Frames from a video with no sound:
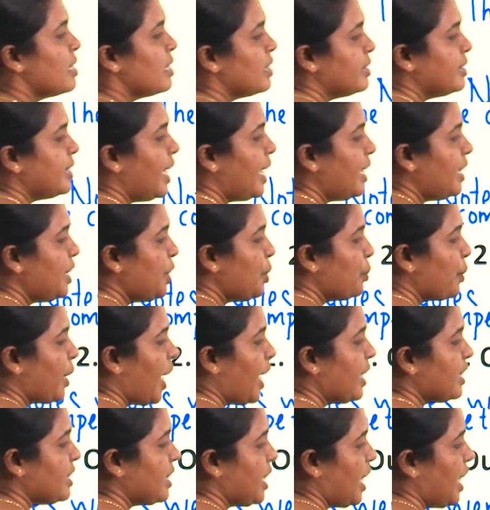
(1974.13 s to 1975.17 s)
Then you
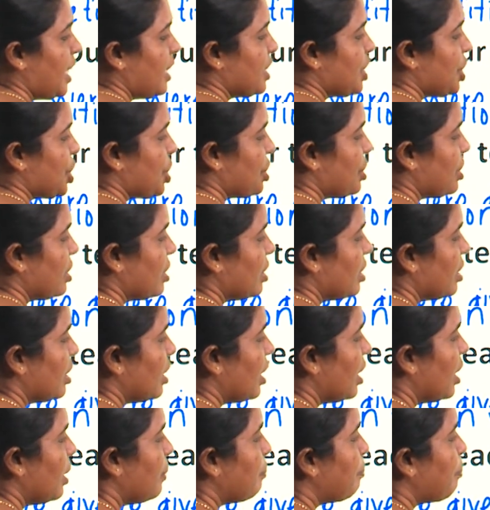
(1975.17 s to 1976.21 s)
can change
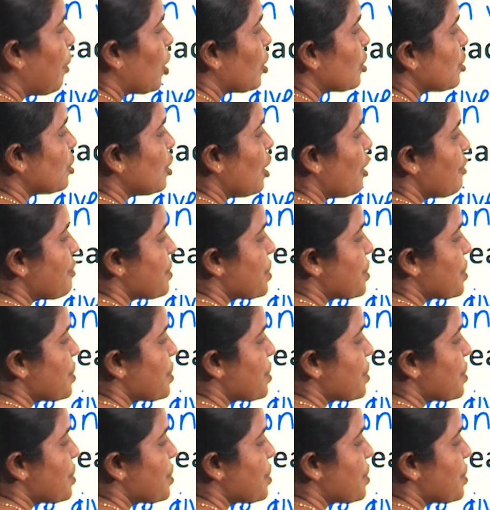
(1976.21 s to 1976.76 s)
a box of